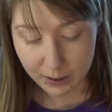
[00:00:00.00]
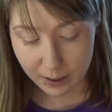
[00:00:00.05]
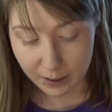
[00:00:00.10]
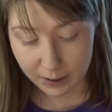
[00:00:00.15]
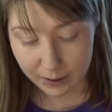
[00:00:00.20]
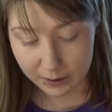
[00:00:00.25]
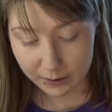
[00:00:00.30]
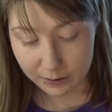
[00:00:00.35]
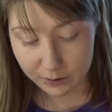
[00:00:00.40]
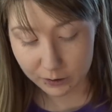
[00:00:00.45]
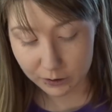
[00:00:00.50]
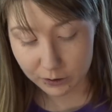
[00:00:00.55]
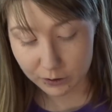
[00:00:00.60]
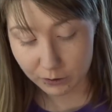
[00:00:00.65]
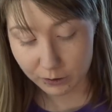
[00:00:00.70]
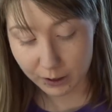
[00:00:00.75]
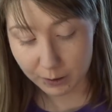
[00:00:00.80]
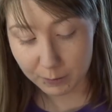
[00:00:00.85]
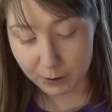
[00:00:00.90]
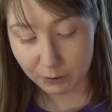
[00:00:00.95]
And
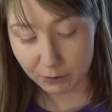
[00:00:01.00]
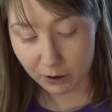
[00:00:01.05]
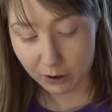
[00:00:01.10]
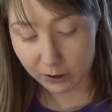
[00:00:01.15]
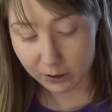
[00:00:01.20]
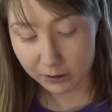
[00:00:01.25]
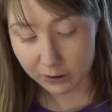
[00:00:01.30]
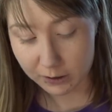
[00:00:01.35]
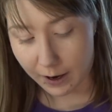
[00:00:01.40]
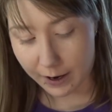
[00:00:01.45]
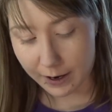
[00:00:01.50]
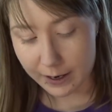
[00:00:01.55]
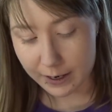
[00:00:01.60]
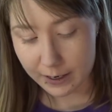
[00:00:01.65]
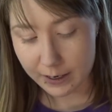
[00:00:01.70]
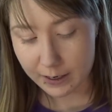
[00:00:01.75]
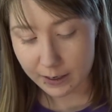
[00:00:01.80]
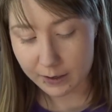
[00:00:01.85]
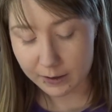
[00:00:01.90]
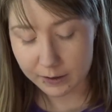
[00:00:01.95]
don't get me wrong,
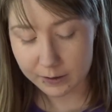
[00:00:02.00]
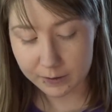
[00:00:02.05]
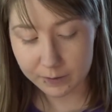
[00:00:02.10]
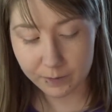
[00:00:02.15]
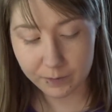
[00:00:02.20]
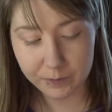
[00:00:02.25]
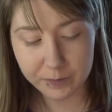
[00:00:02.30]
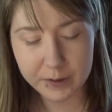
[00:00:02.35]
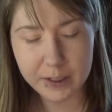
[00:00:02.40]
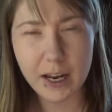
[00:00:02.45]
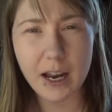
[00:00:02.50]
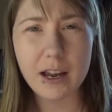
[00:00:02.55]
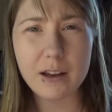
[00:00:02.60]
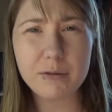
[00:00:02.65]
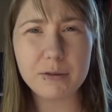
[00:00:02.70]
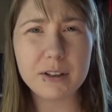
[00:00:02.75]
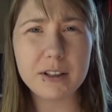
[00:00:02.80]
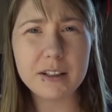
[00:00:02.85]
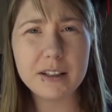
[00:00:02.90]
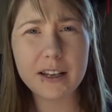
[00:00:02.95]
I, I
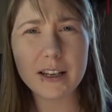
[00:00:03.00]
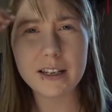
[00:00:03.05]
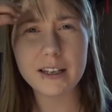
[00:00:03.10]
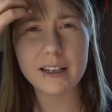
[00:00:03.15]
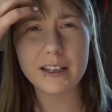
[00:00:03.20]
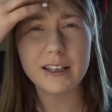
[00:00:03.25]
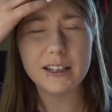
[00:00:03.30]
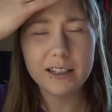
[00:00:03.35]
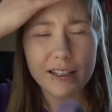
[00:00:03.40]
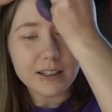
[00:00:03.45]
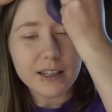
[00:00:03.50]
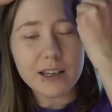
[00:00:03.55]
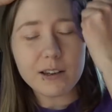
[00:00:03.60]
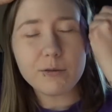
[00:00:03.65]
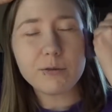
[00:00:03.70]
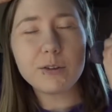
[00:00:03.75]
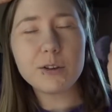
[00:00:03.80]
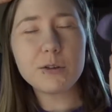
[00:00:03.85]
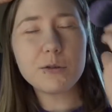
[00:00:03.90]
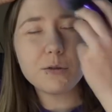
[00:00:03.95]
feel like
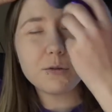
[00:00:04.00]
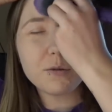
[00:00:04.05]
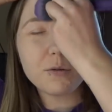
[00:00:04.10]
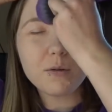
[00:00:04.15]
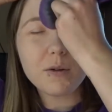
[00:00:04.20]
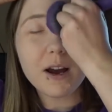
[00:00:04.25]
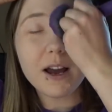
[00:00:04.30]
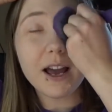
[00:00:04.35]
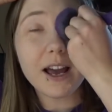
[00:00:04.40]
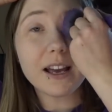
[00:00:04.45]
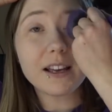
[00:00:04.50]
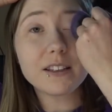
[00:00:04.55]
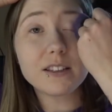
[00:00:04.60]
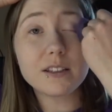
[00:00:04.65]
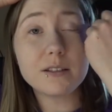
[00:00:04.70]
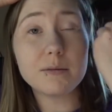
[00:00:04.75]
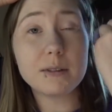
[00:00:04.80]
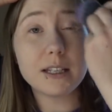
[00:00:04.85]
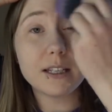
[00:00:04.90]
if you asked